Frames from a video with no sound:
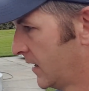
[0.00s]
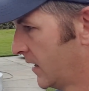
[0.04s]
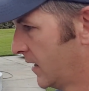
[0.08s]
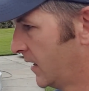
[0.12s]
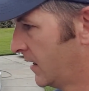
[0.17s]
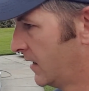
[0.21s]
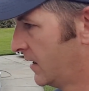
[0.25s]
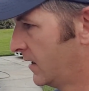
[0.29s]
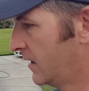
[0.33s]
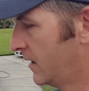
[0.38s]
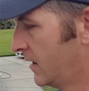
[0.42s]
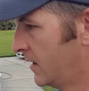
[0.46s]

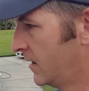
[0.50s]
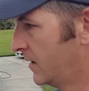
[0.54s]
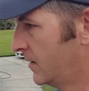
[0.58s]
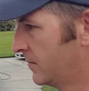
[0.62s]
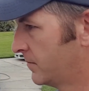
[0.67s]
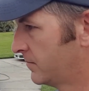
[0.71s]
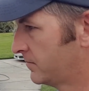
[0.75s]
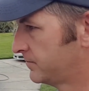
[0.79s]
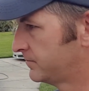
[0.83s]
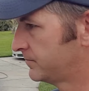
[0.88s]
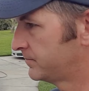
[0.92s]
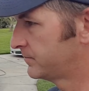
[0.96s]

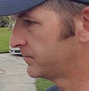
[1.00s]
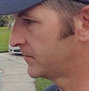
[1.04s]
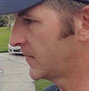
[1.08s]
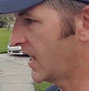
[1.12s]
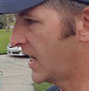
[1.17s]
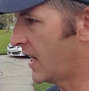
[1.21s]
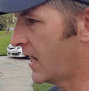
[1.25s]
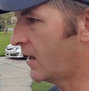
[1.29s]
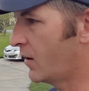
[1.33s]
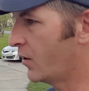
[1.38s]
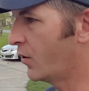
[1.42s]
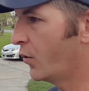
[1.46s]

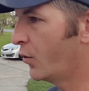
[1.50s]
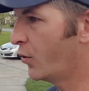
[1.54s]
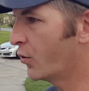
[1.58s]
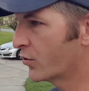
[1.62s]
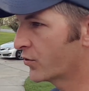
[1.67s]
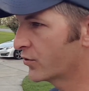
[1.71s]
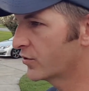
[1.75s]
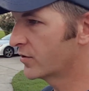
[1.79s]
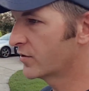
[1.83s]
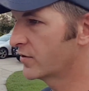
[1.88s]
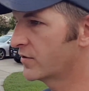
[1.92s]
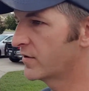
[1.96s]
I
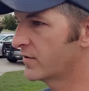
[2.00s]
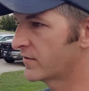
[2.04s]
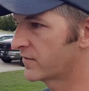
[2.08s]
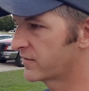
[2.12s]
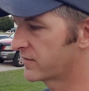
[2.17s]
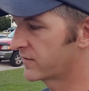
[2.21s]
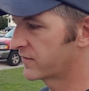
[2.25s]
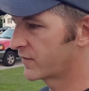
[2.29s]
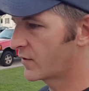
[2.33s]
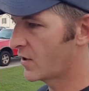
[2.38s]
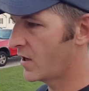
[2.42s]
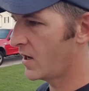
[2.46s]
ordered
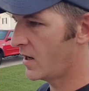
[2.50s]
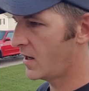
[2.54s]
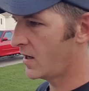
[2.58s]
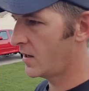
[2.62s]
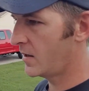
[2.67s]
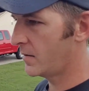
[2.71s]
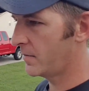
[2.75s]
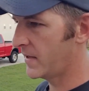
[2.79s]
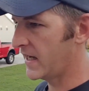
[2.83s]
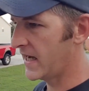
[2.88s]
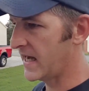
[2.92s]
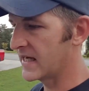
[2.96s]

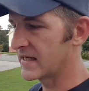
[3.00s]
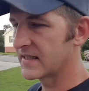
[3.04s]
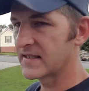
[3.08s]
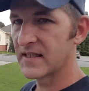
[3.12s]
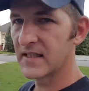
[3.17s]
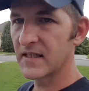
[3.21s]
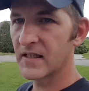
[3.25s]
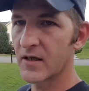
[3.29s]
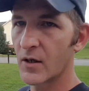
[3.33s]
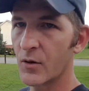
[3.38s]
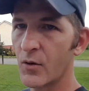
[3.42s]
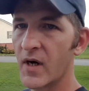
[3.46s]
from
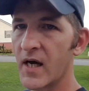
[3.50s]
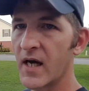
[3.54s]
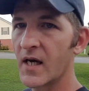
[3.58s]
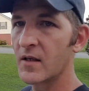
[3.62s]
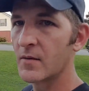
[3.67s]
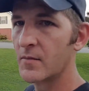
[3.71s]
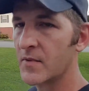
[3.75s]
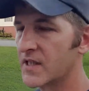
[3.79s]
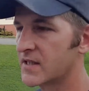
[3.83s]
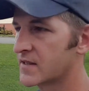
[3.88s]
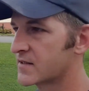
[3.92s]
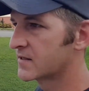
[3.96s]
Antico
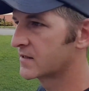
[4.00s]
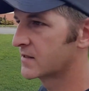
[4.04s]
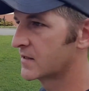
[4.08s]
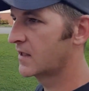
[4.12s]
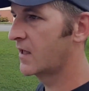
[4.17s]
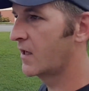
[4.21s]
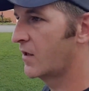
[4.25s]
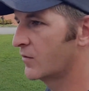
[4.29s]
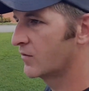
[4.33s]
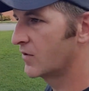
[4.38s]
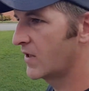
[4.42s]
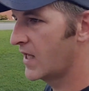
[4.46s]
Elements
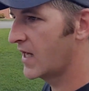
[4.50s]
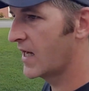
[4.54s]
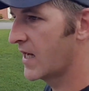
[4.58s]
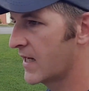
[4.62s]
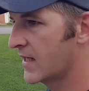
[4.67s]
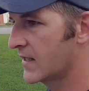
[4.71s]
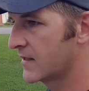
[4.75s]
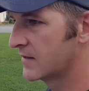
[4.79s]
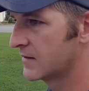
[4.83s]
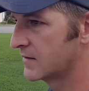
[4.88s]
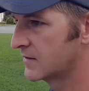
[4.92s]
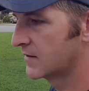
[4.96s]

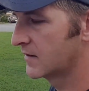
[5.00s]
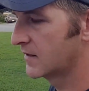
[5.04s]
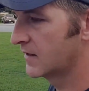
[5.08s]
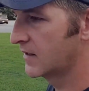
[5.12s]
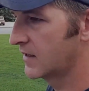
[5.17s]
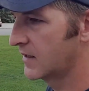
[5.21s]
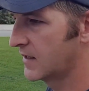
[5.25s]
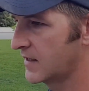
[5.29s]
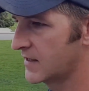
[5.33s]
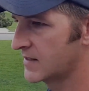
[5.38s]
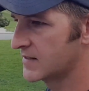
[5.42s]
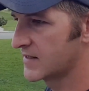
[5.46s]
online
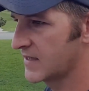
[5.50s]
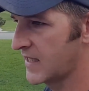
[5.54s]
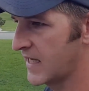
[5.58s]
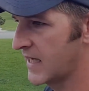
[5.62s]
It's